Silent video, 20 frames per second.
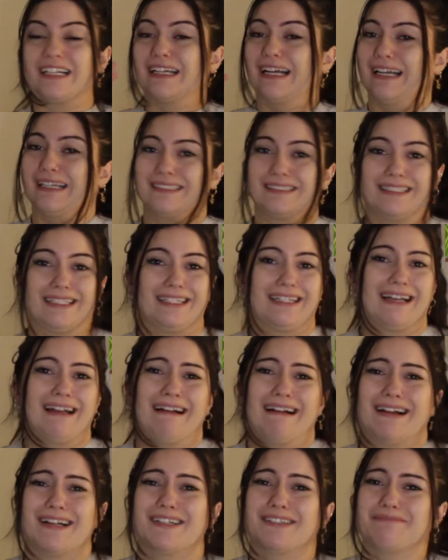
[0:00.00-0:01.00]
guy's like,
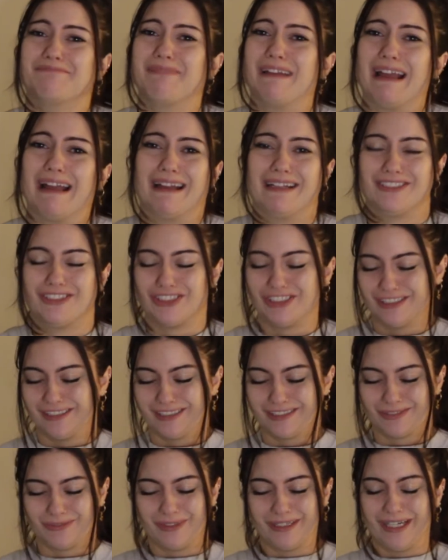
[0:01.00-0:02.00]
oh man, she
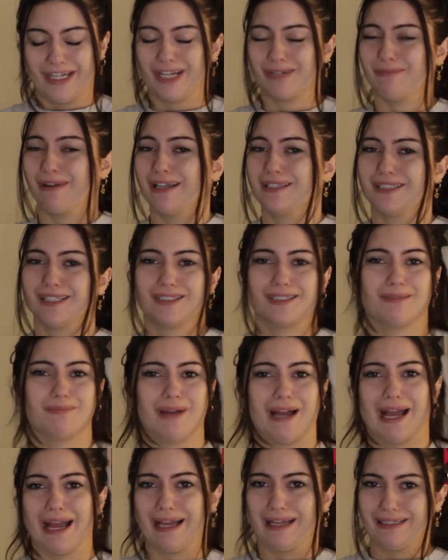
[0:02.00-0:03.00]
doesn't want to hear my
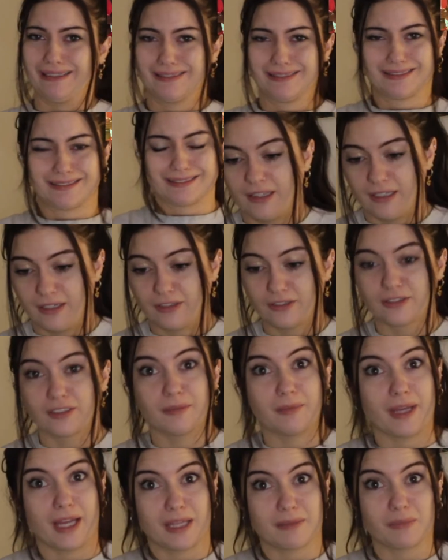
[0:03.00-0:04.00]
lullabies. There's a
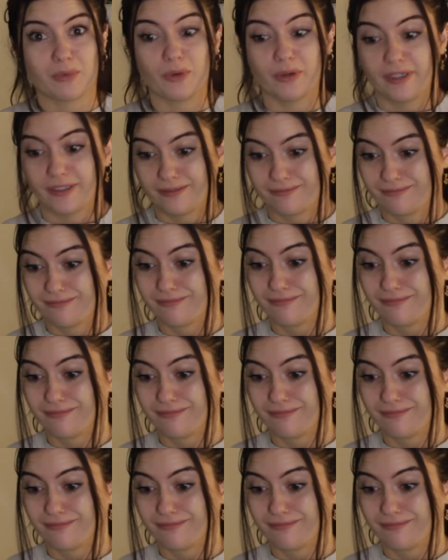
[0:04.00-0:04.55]
bad boy.